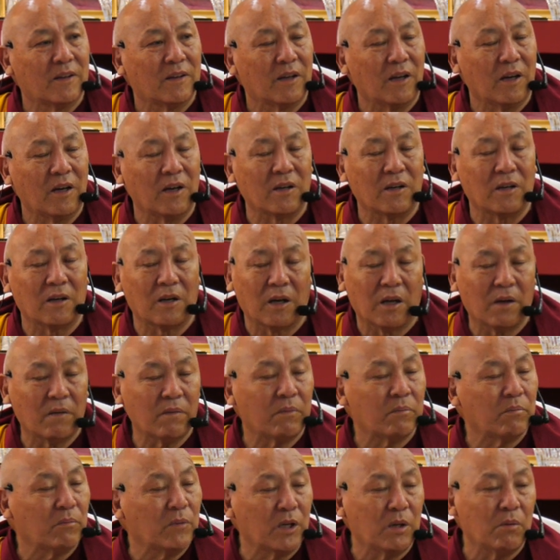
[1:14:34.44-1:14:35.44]
And
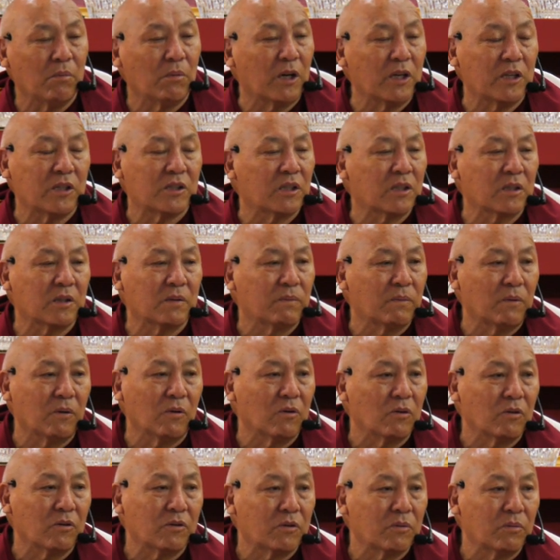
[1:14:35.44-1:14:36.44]
love minimizes
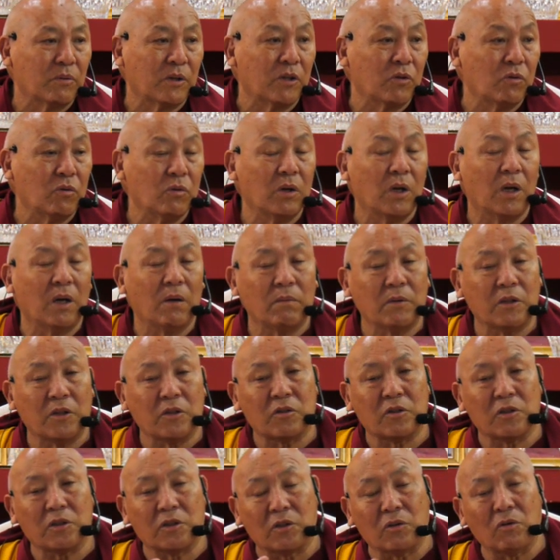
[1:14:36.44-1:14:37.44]
fault. When you have
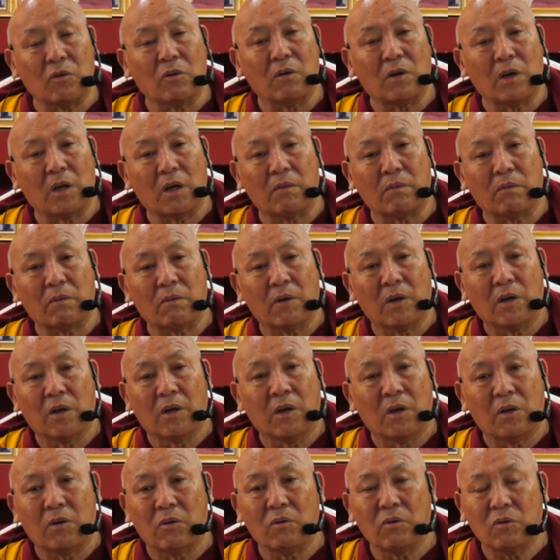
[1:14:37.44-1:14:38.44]
this genuine love,
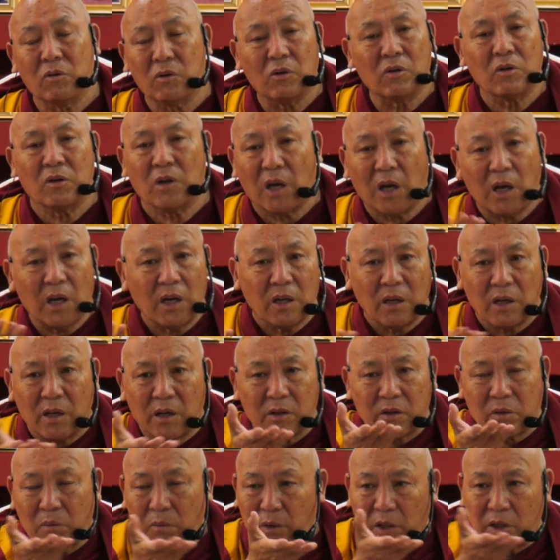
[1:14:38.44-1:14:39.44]
you don't
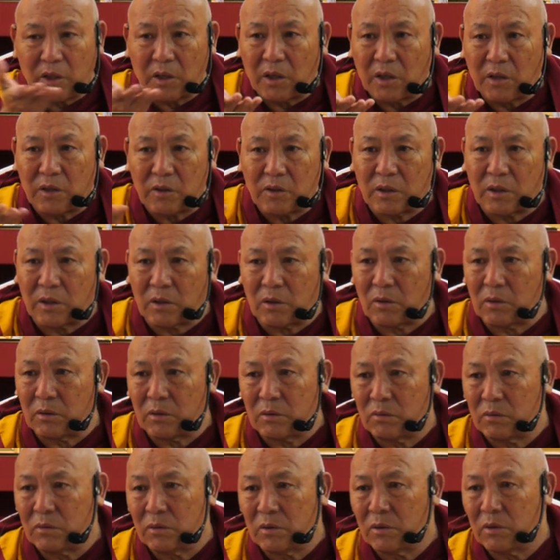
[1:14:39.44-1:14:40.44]
highlight weakness and
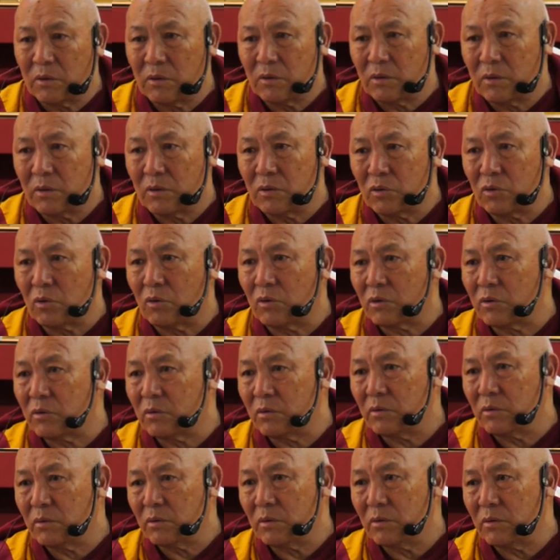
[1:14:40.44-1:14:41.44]

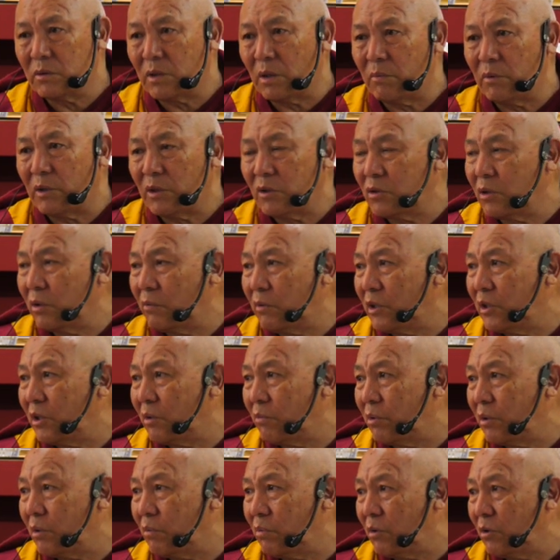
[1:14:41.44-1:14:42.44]
shortcomings of other
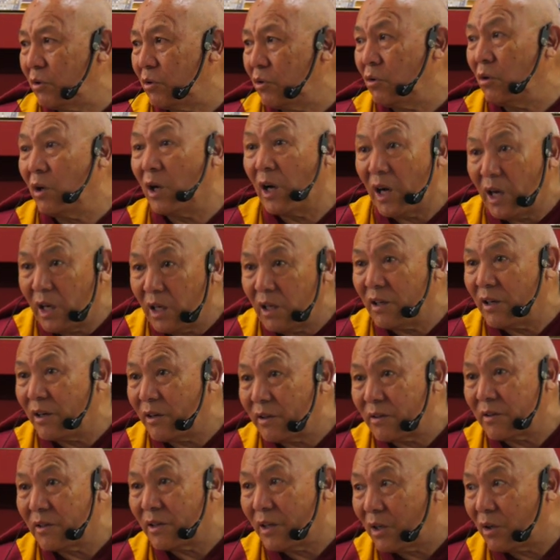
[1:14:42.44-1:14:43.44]
people. You
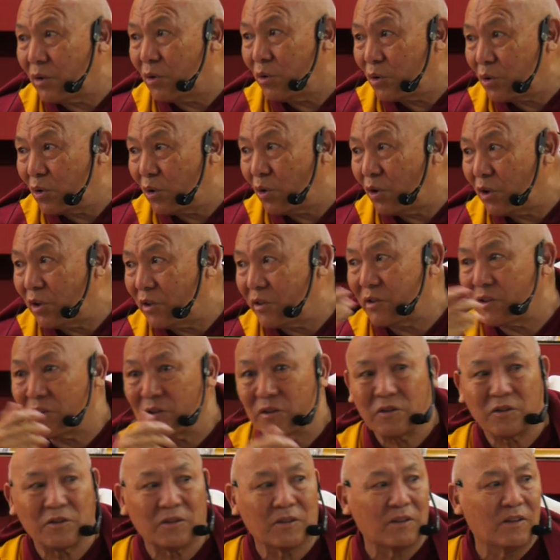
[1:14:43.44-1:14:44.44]
highlight their good
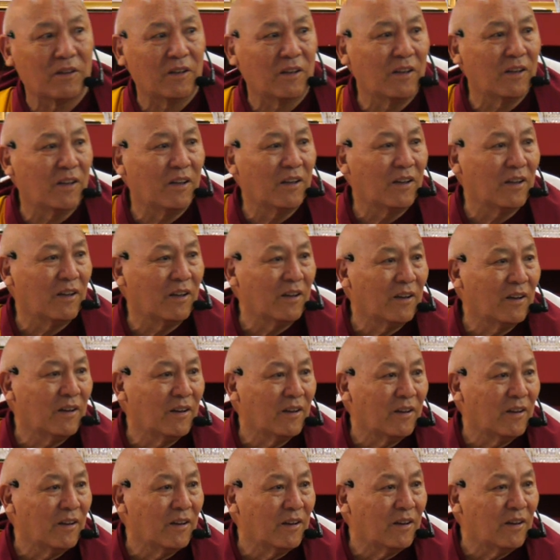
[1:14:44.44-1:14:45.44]
qualities.
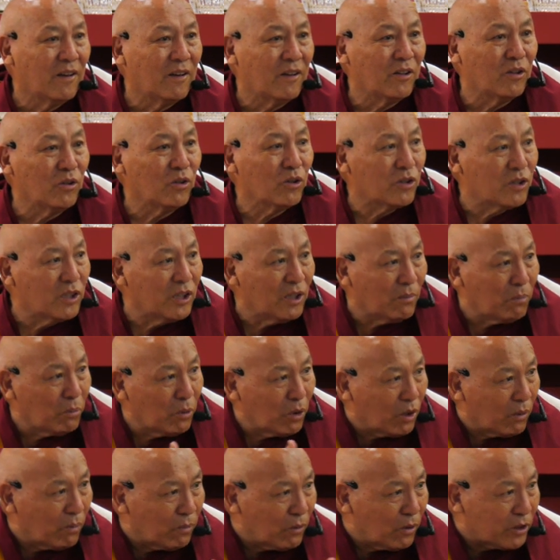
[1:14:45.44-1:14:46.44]
You see
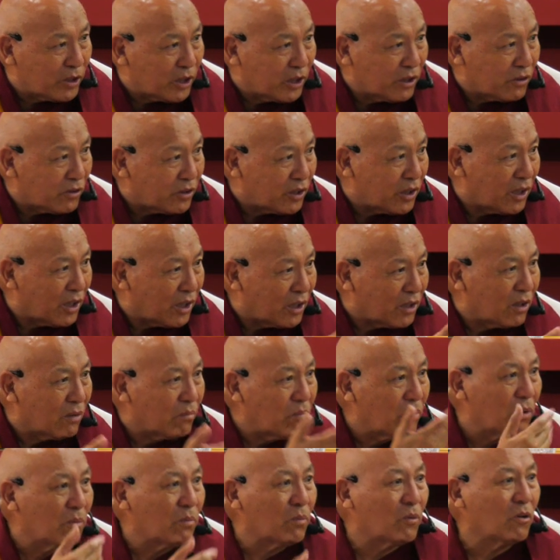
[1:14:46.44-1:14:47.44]
beautiful things in other
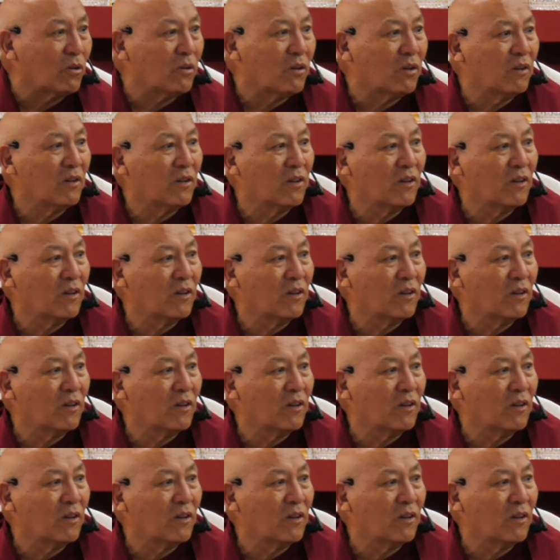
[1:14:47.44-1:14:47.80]
people.